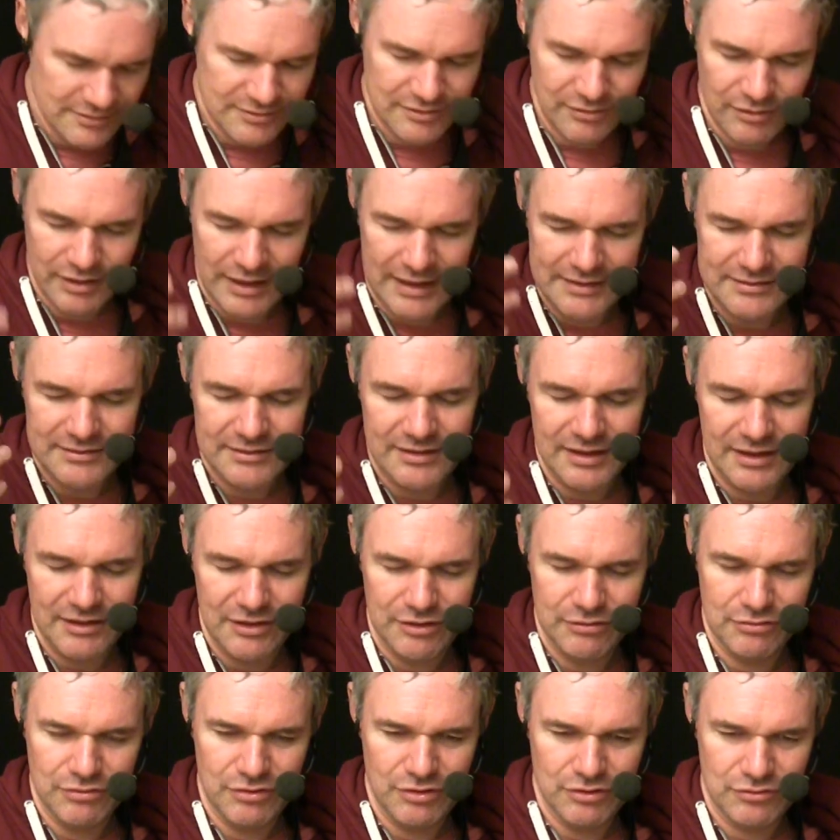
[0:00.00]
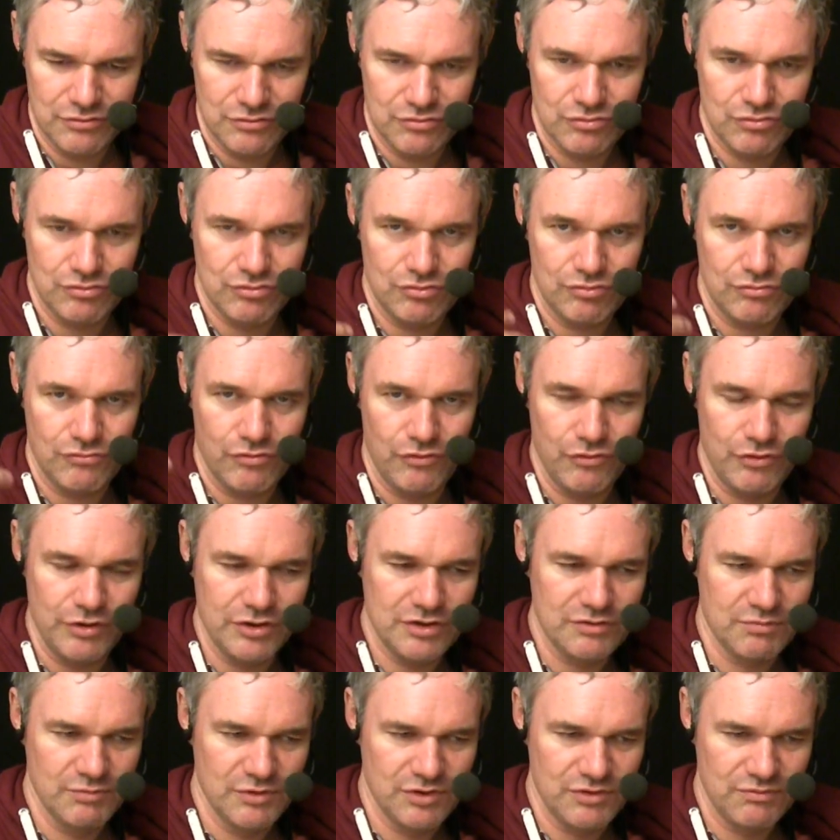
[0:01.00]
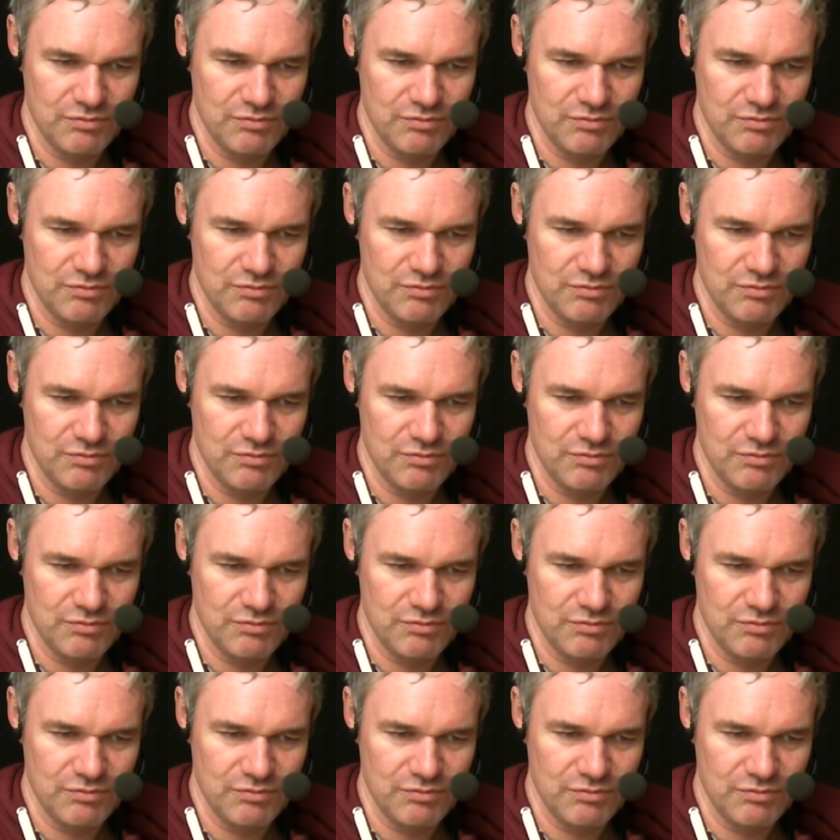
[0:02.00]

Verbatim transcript: So let's get in this Christmas